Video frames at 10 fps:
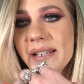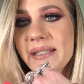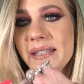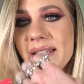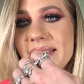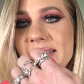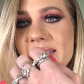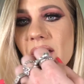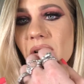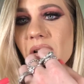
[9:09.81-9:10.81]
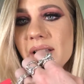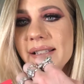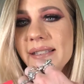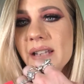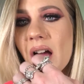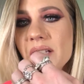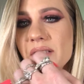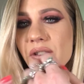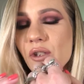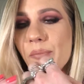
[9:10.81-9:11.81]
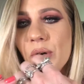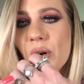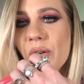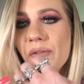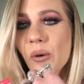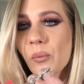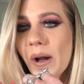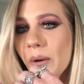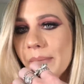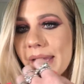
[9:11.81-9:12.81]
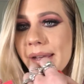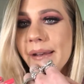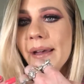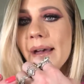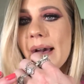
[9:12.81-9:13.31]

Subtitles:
It's subtle, it's not super overwhelming,